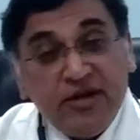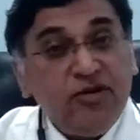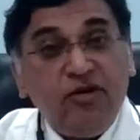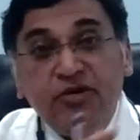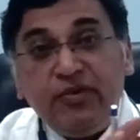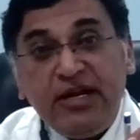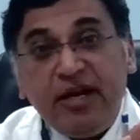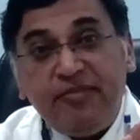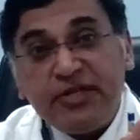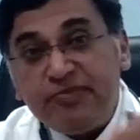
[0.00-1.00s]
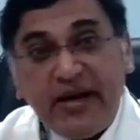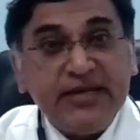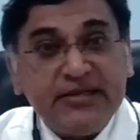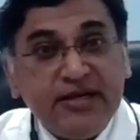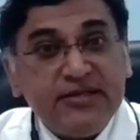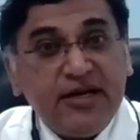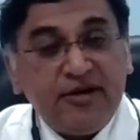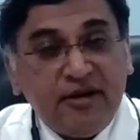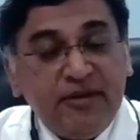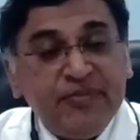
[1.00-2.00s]
Don't worry about spine surgery
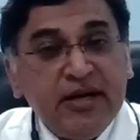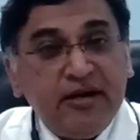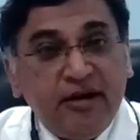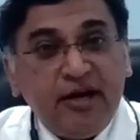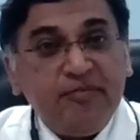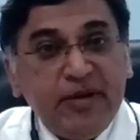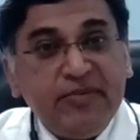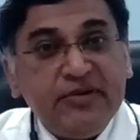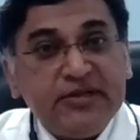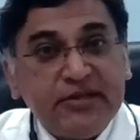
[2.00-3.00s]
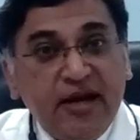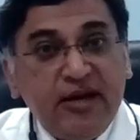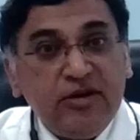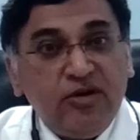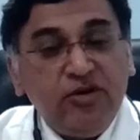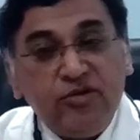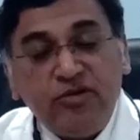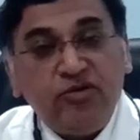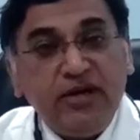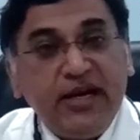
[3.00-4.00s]
at all. A lot of people will scare you,
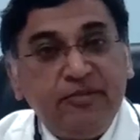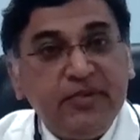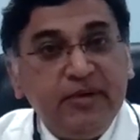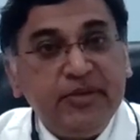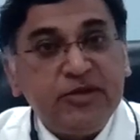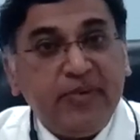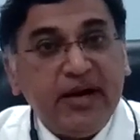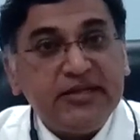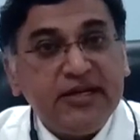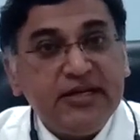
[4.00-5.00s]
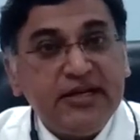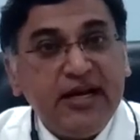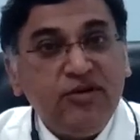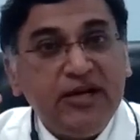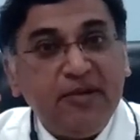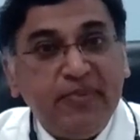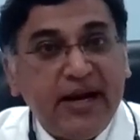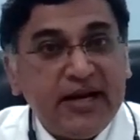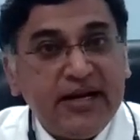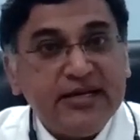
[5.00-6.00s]
you don't get spine surgery done, you get
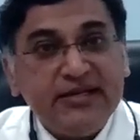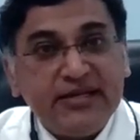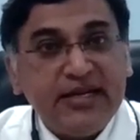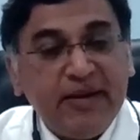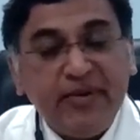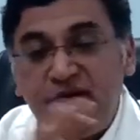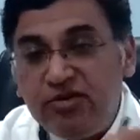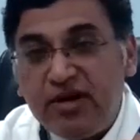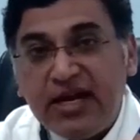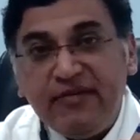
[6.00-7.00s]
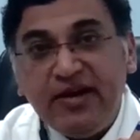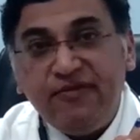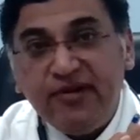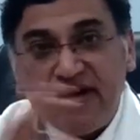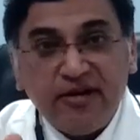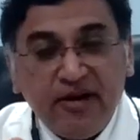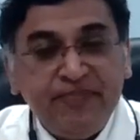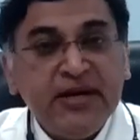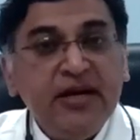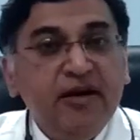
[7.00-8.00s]
paralyzed, this will happen, don't have any fear at
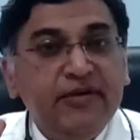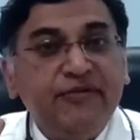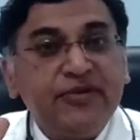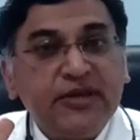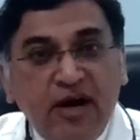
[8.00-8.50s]
all. We have